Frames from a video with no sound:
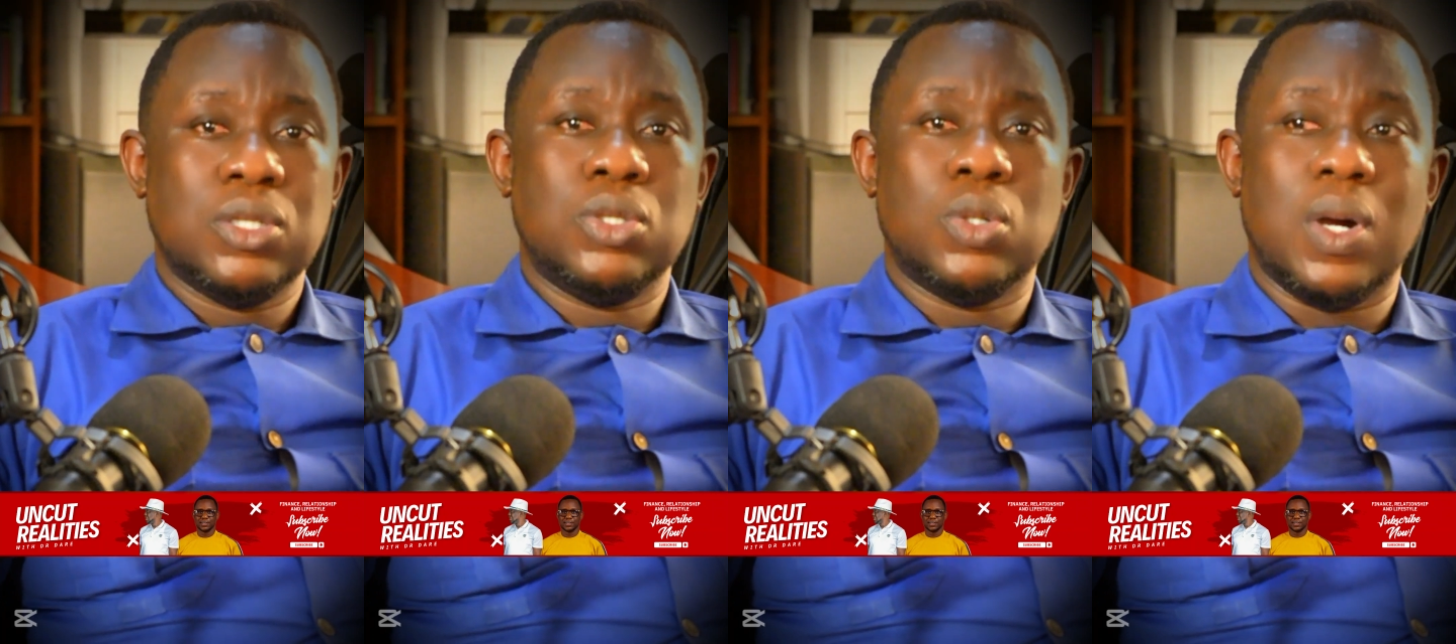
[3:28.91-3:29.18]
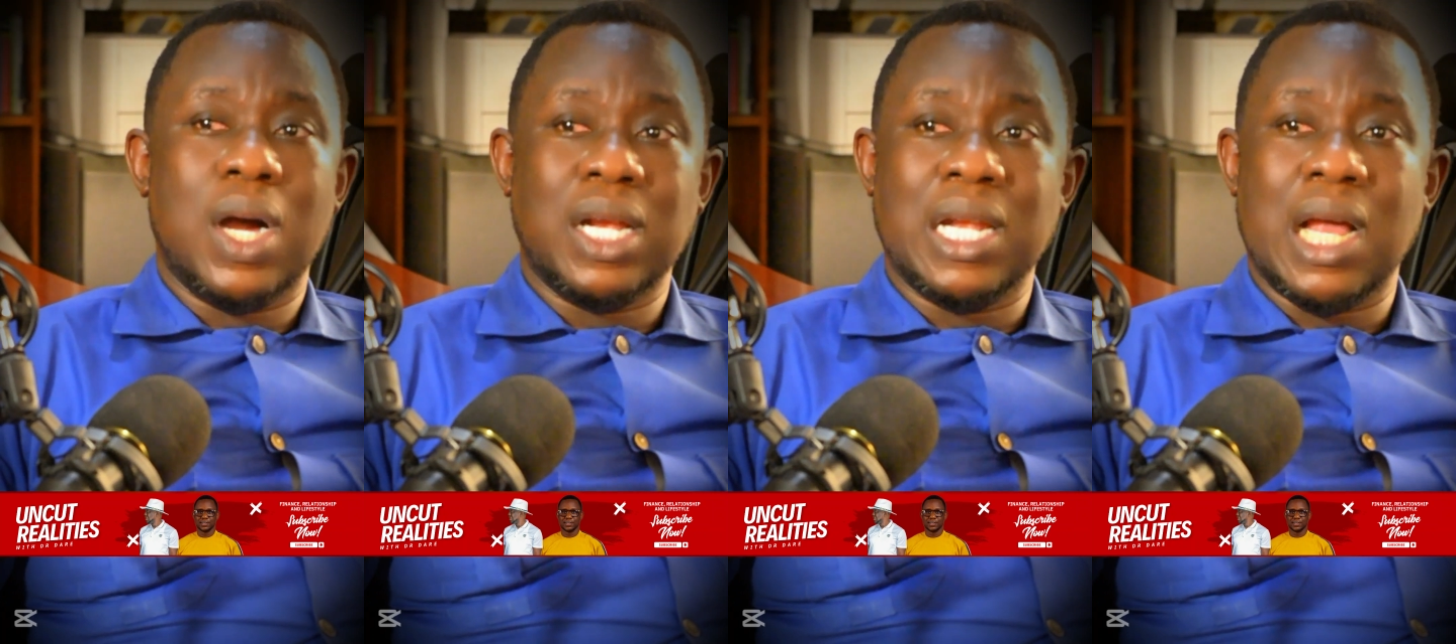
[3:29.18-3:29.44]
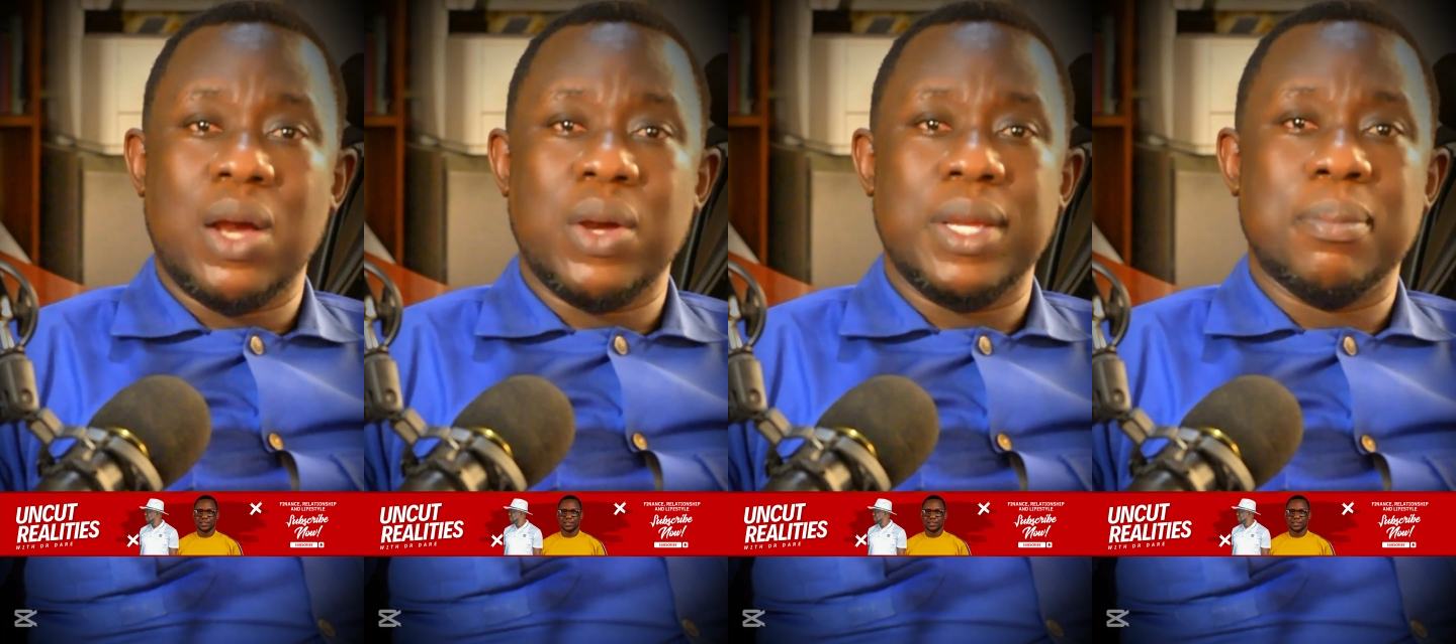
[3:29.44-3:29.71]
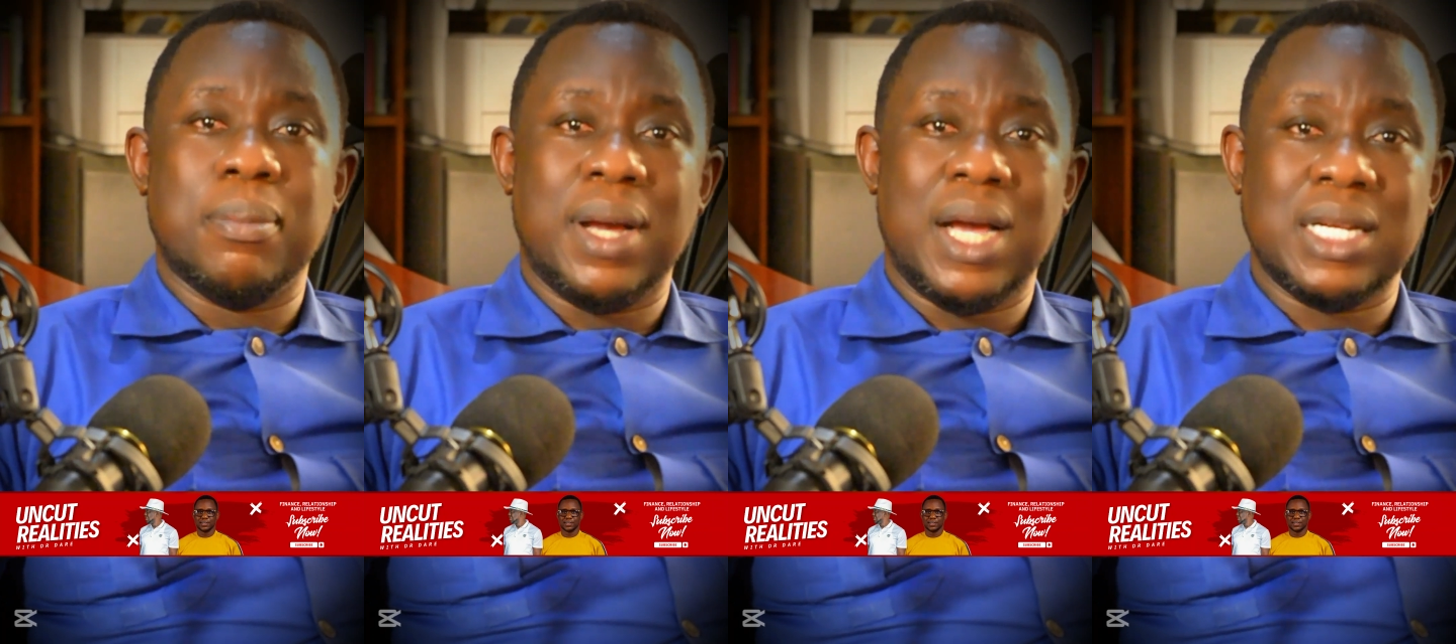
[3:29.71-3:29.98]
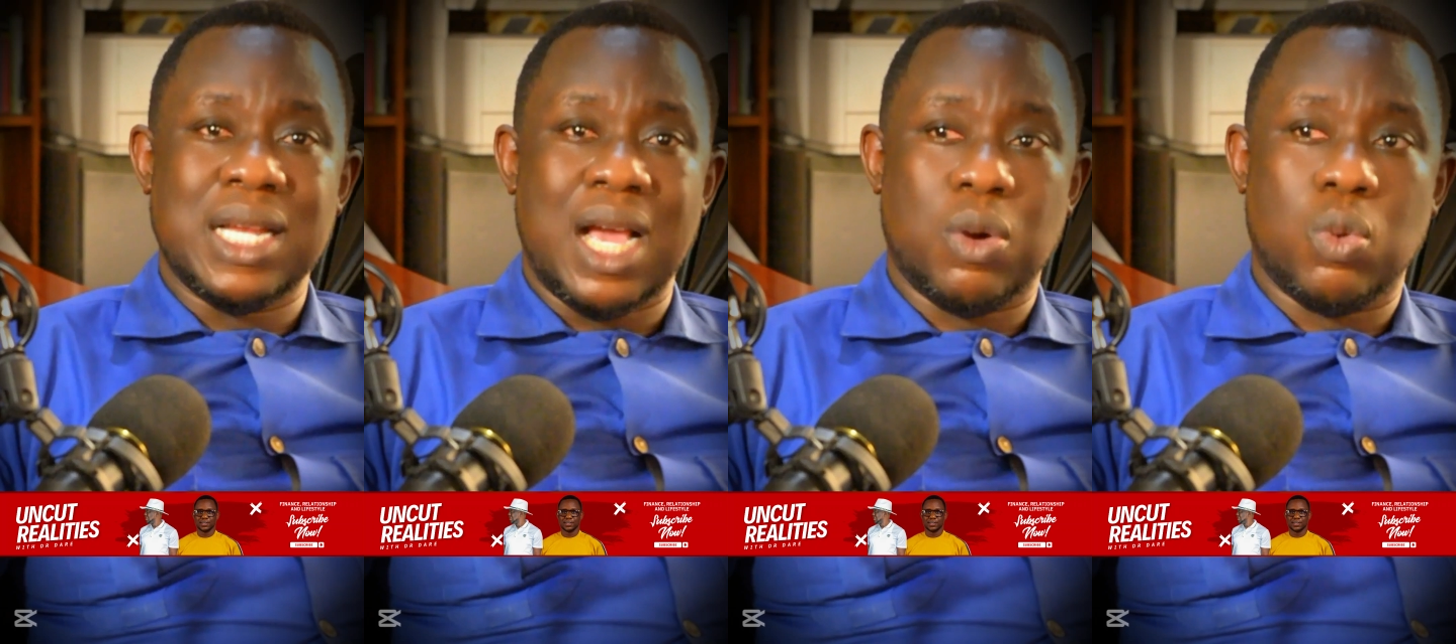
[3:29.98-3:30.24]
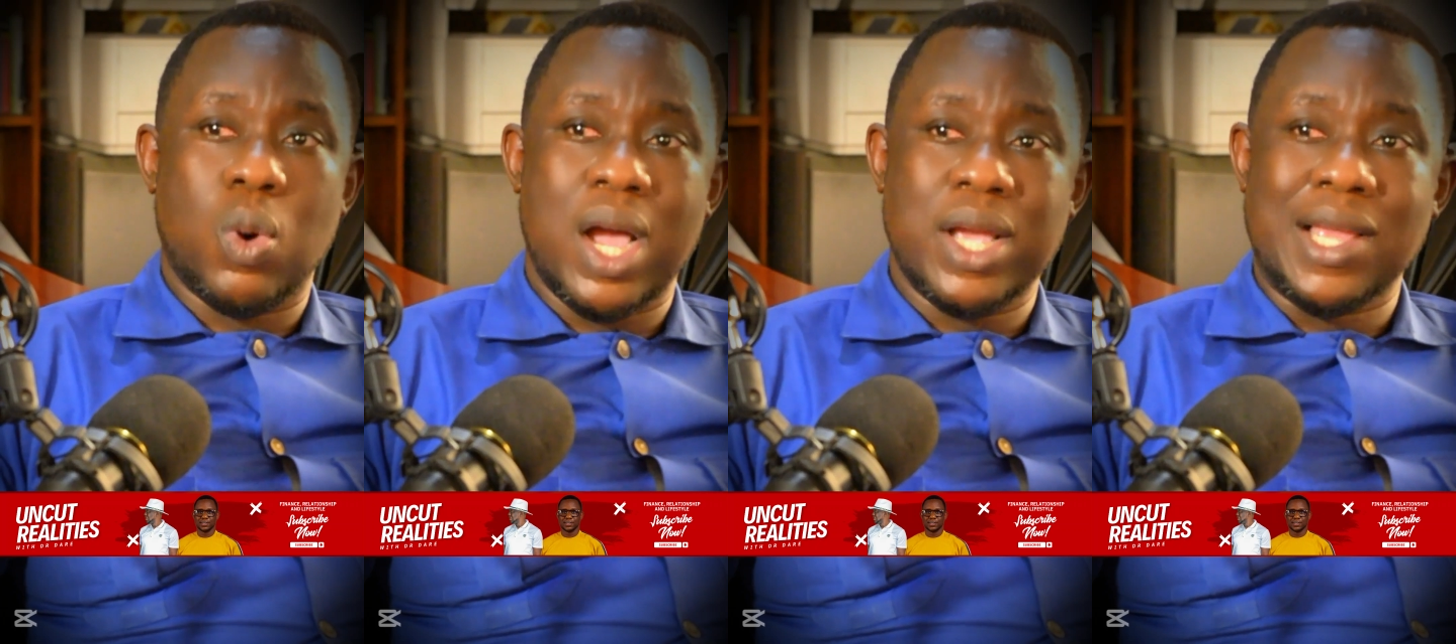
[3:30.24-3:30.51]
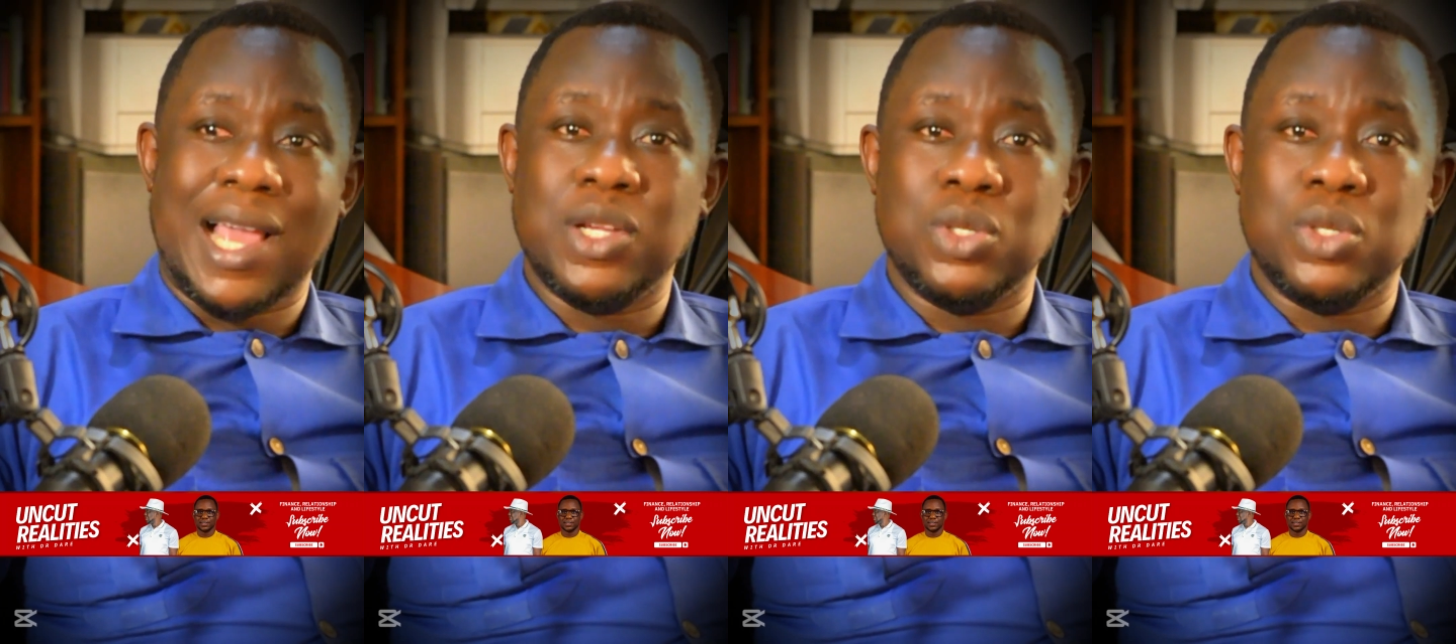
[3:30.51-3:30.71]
Don't allow a man acquire